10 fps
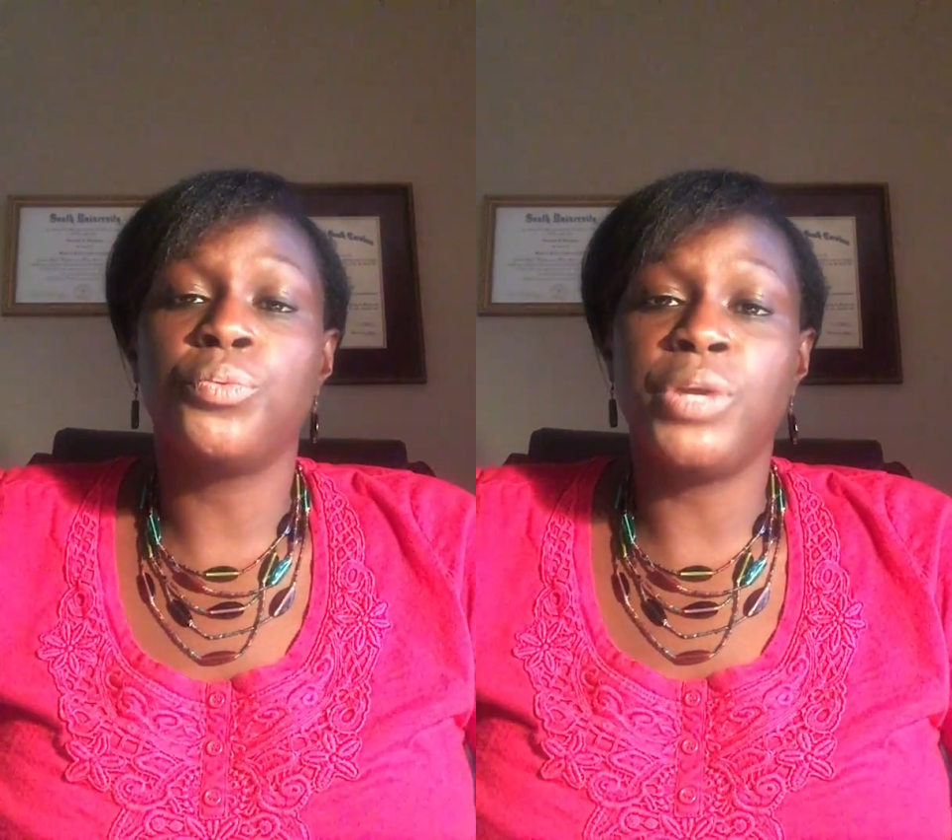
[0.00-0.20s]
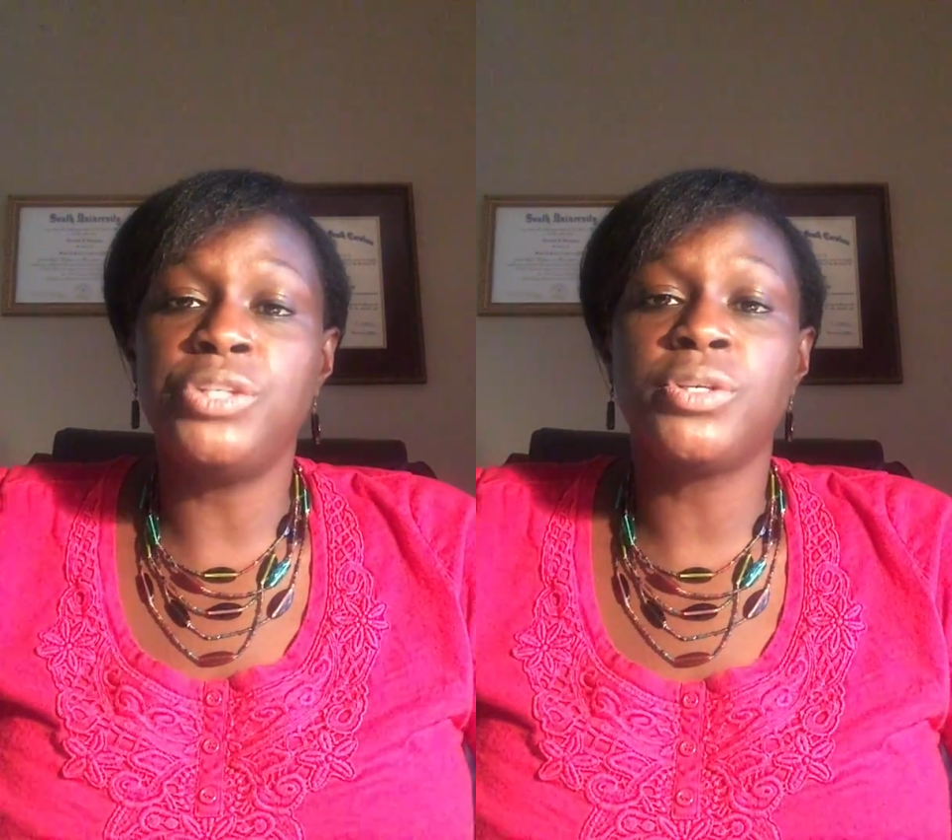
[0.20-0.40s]

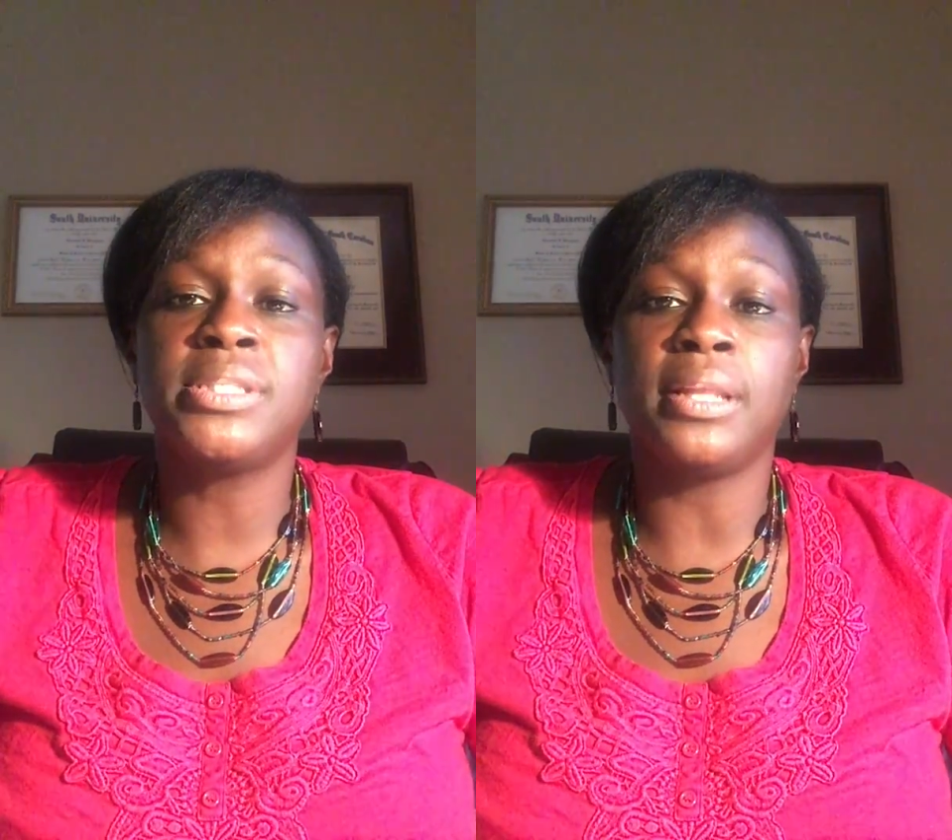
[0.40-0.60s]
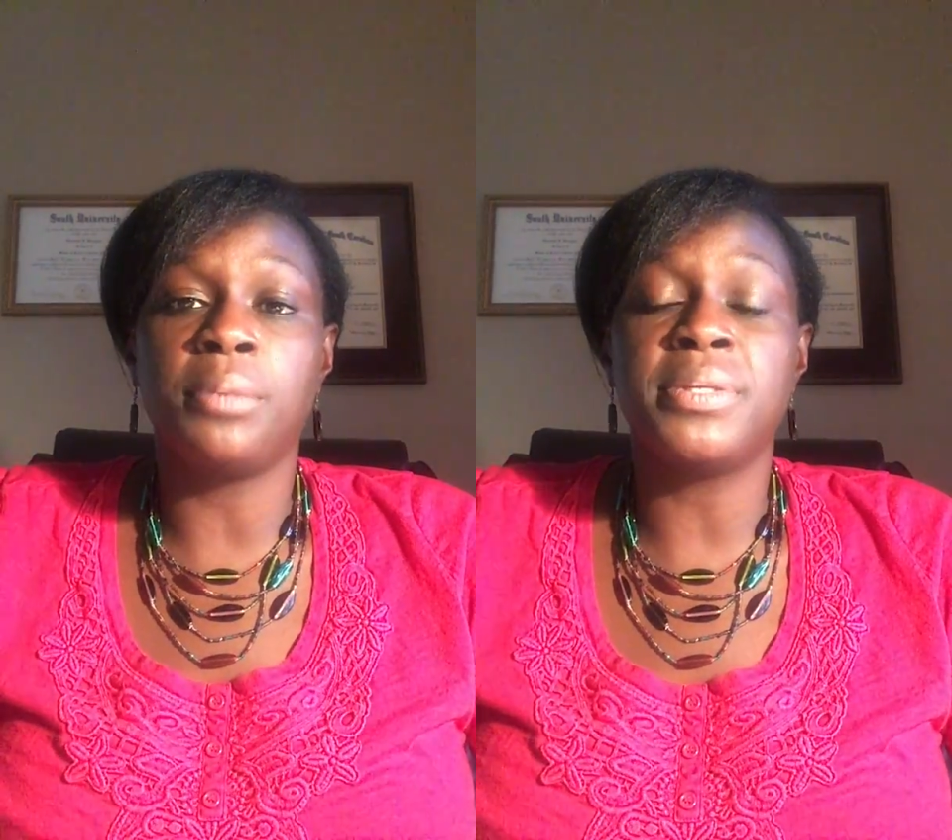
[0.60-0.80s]
read your
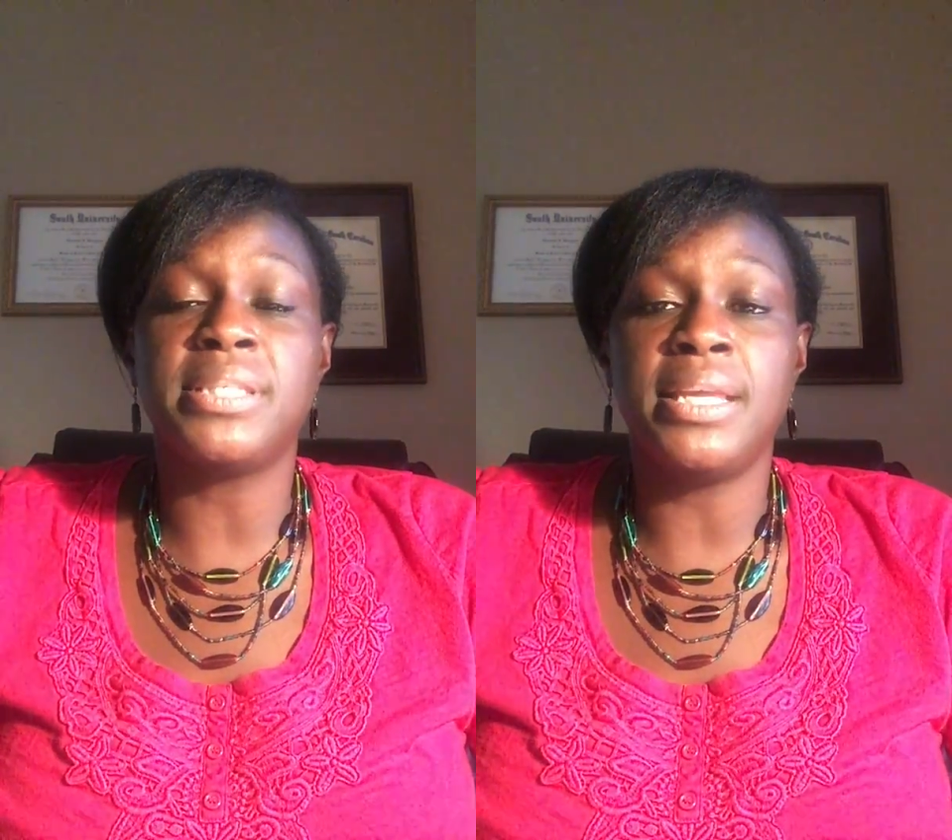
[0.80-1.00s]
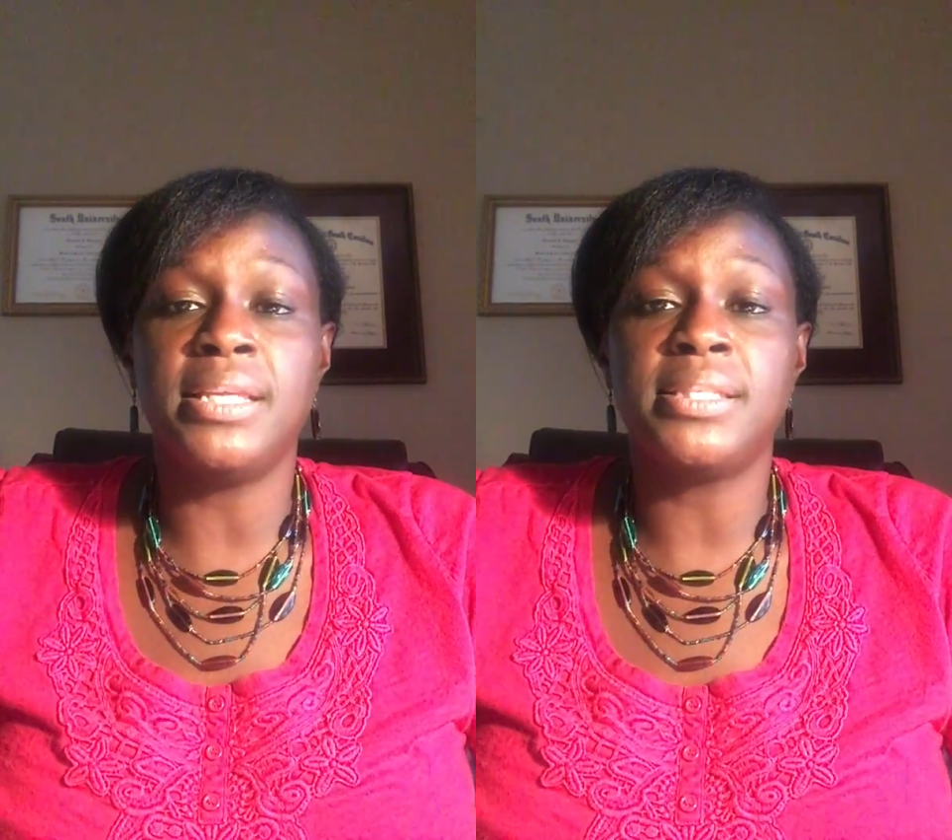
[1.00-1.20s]
syllabus
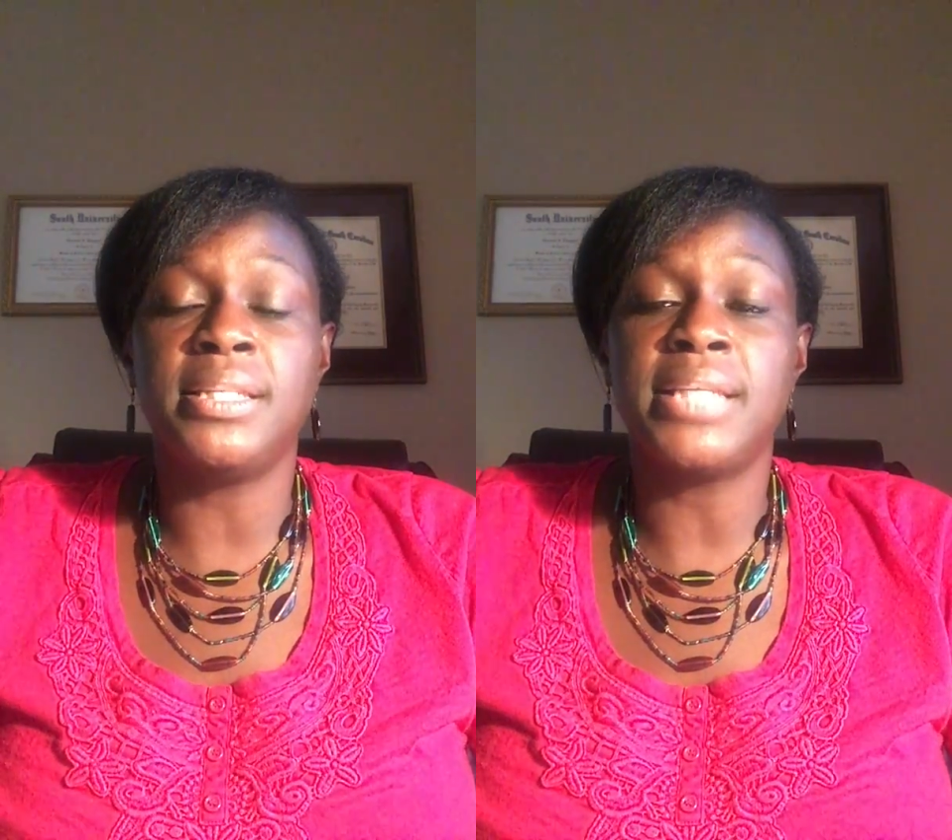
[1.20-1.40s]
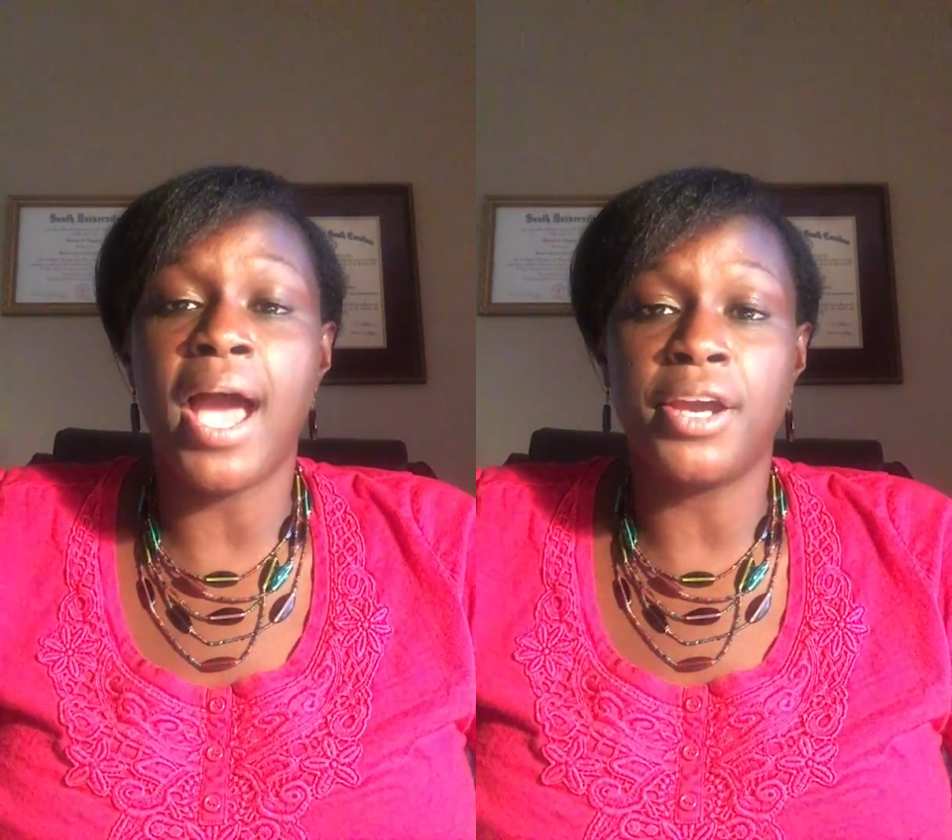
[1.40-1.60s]
in its
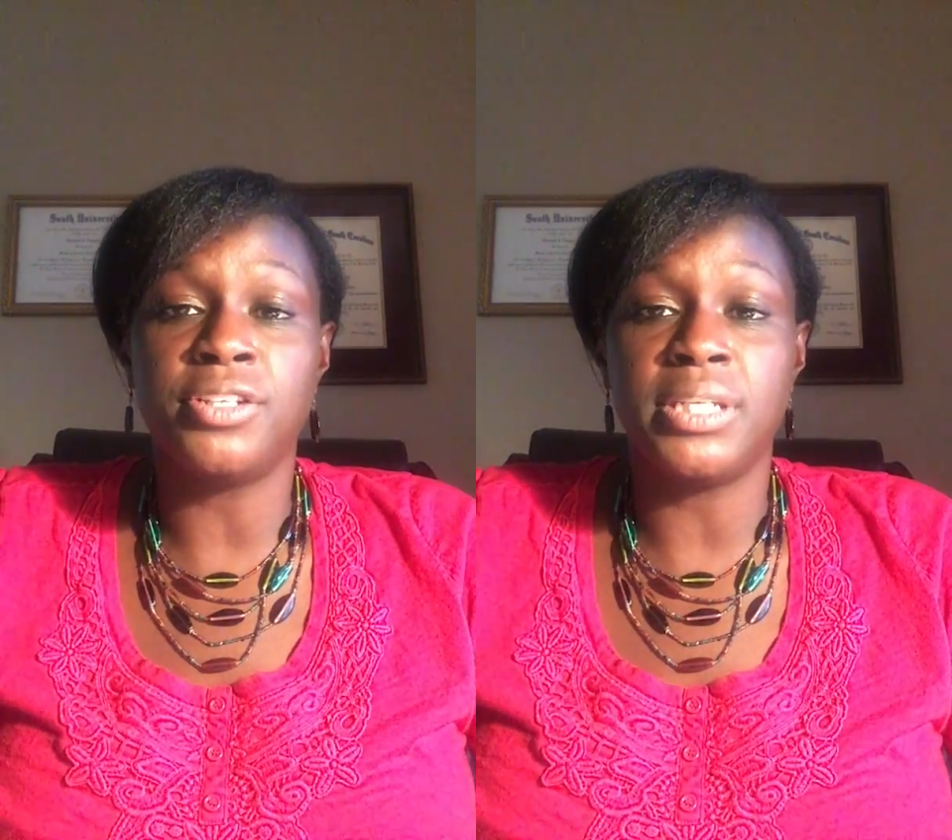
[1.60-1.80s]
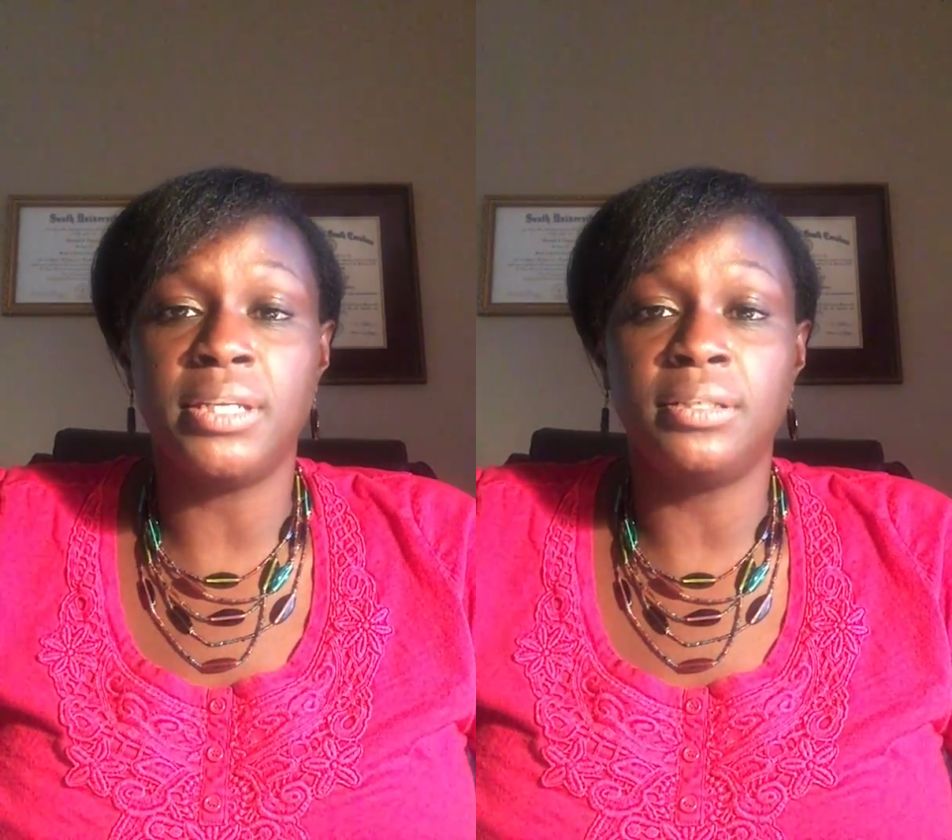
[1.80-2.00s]

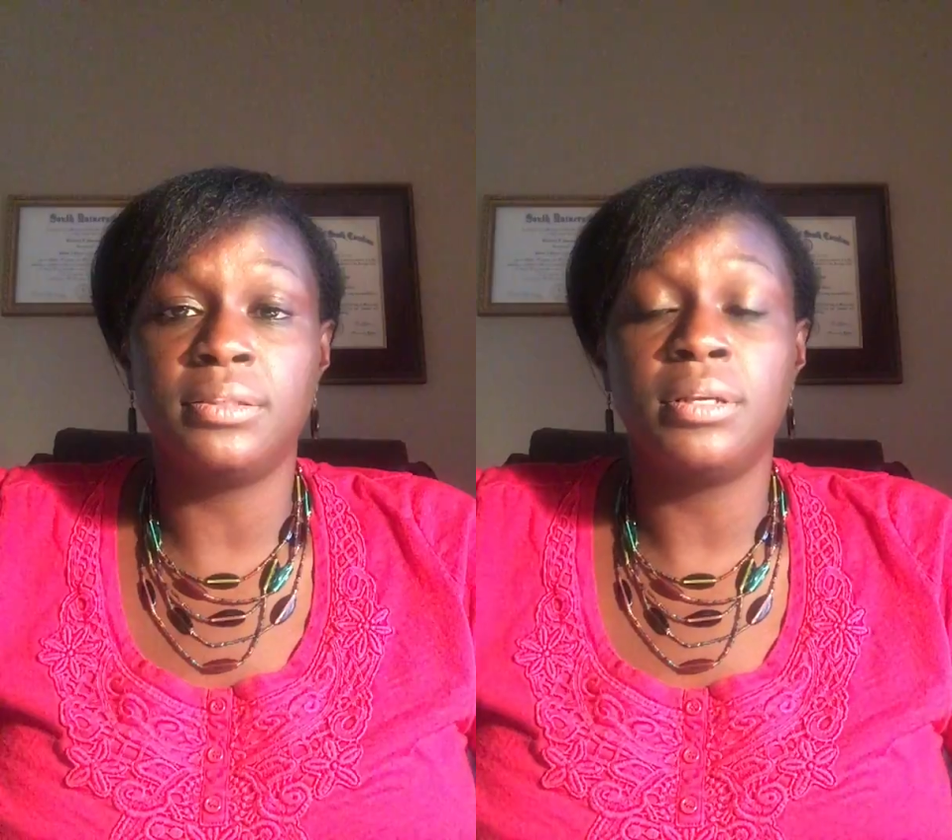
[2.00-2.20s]
entirety